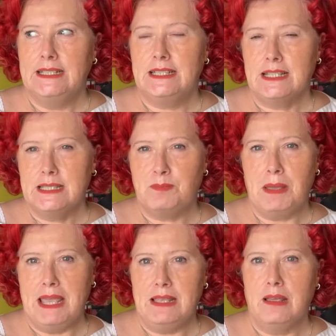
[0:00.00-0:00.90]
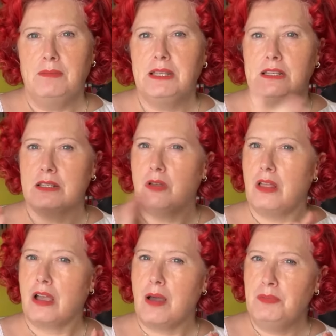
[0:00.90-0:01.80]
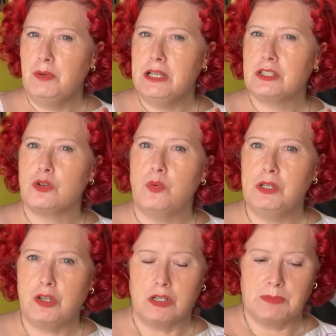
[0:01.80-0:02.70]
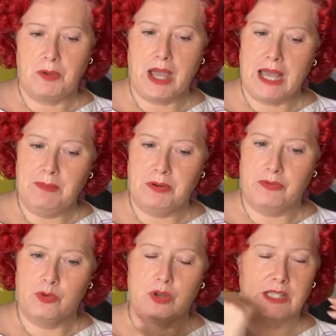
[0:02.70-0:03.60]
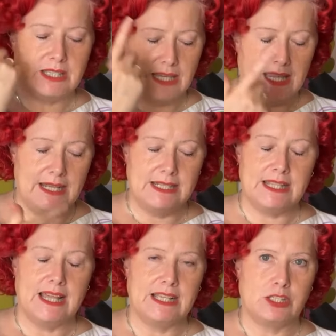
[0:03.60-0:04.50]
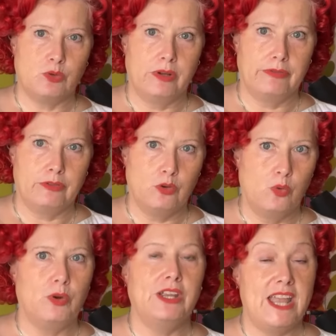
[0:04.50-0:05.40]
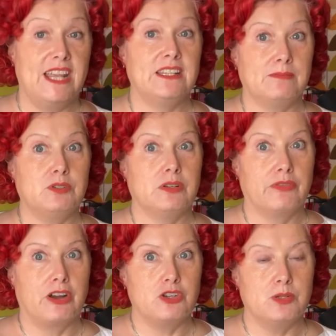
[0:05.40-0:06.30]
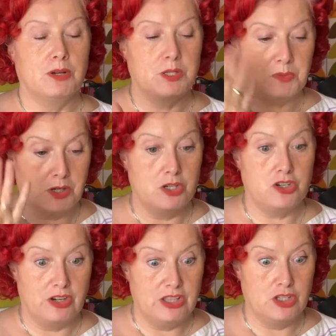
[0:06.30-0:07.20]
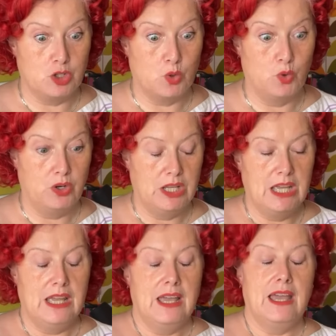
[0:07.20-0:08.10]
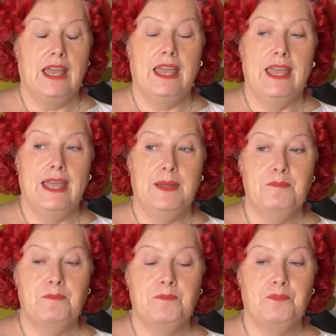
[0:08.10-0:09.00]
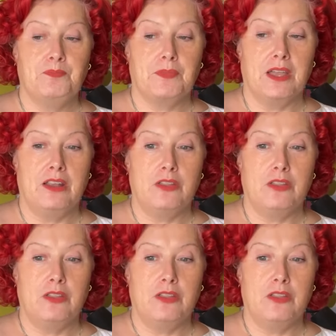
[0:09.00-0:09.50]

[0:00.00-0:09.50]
because a couple of weeks ago we talked about hyper focus and getting into that sewing flow where you end up doing far too much because you're in the zone, and I